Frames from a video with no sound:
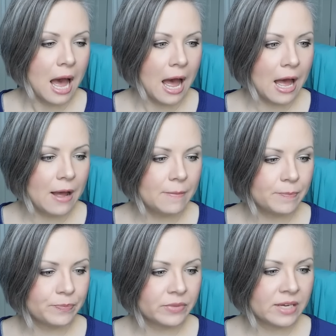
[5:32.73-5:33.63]

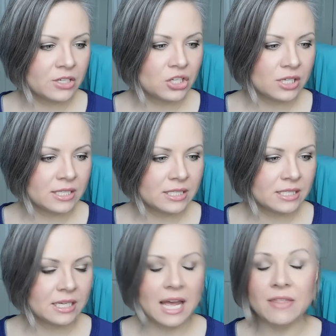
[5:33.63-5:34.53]
Um, they
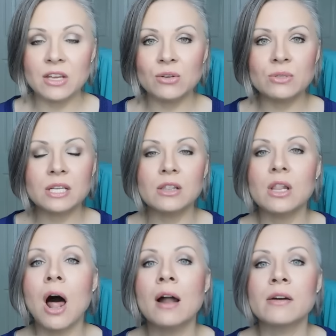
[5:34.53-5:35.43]
just, and they use a
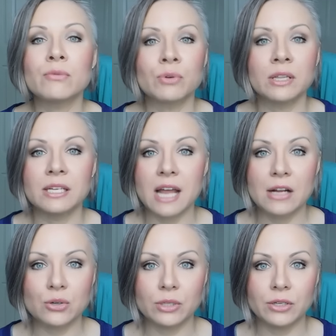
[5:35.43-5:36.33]
lot of really
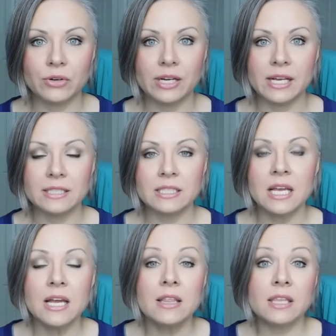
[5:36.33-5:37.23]
natural ingredients.
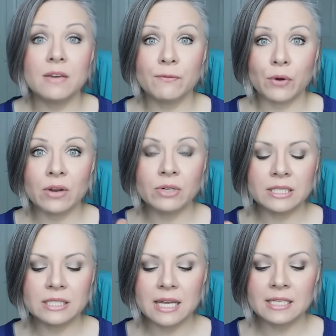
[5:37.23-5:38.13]
The
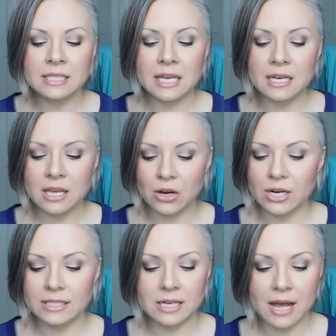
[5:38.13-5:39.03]
fragrance that is in here
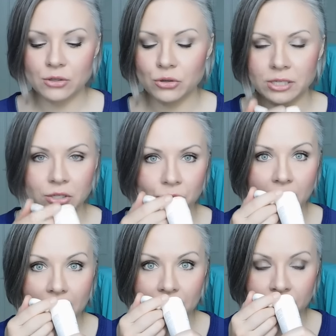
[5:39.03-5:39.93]
is naturally
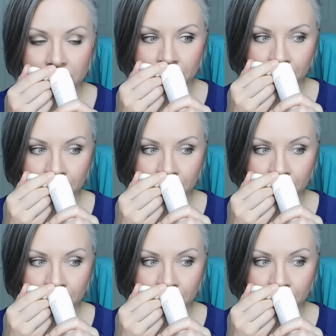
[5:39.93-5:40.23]
derived.